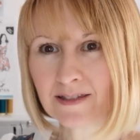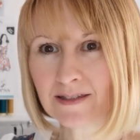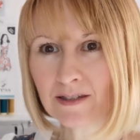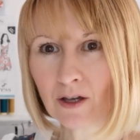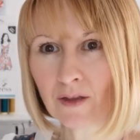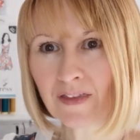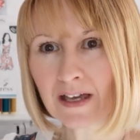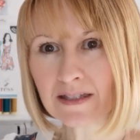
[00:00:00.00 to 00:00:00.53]

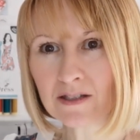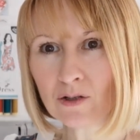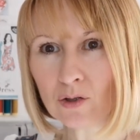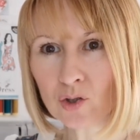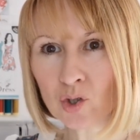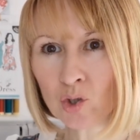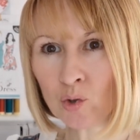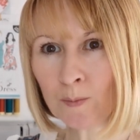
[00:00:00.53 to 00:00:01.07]
So that's
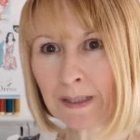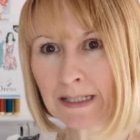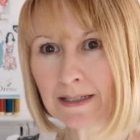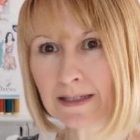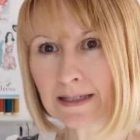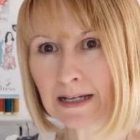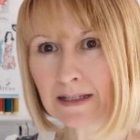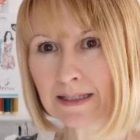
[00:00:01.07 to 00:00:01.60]
not 2
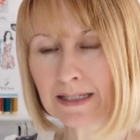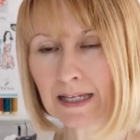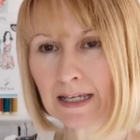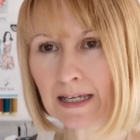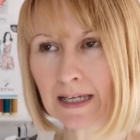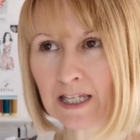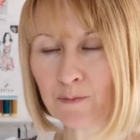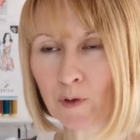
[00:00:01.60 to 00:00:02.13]
metres, I'd
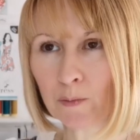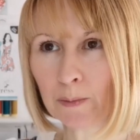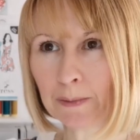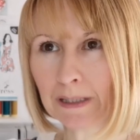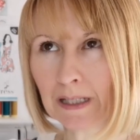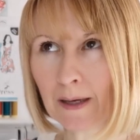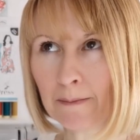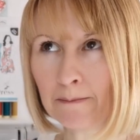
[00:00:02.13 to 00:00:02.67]
say it's
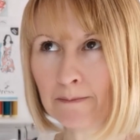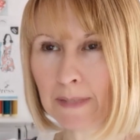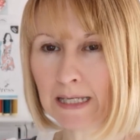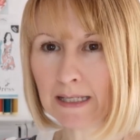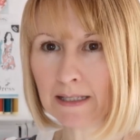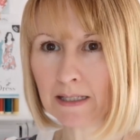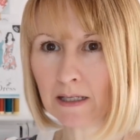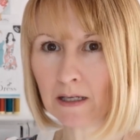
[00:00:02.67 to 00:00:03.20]
probably 1.5
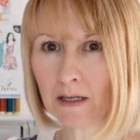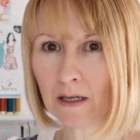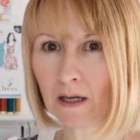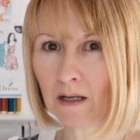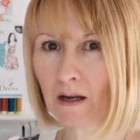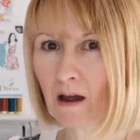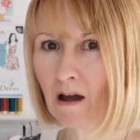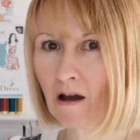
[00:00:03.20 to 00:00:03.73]

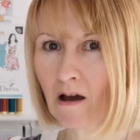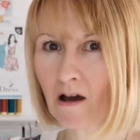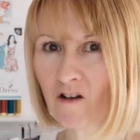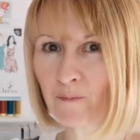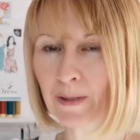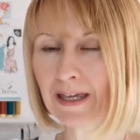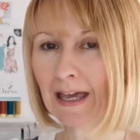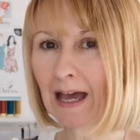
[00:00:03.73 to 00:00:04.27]

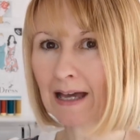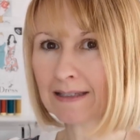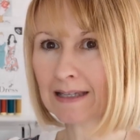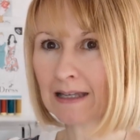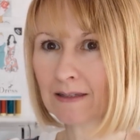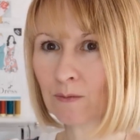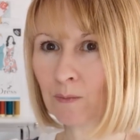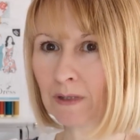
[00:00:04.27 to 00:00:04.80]
metres, but it has
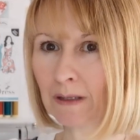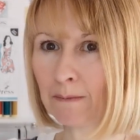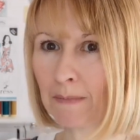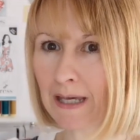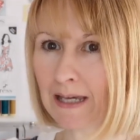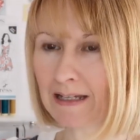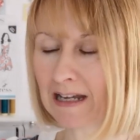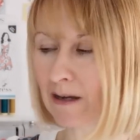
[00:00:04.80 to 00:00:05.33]
had something
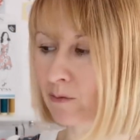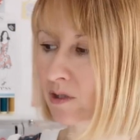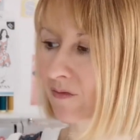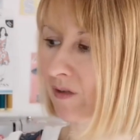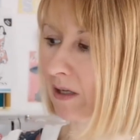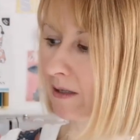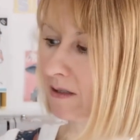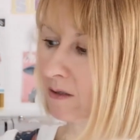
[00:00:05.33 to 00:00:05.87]
made out
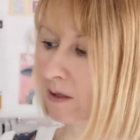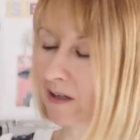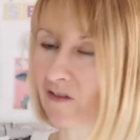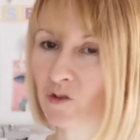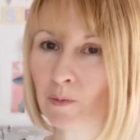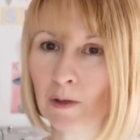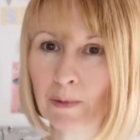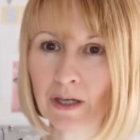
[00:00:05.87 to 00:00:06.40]
of it, so I'd
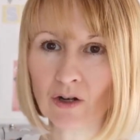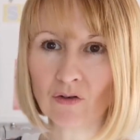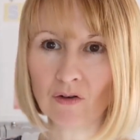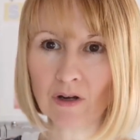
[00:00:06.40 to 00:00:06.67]
have to be a bit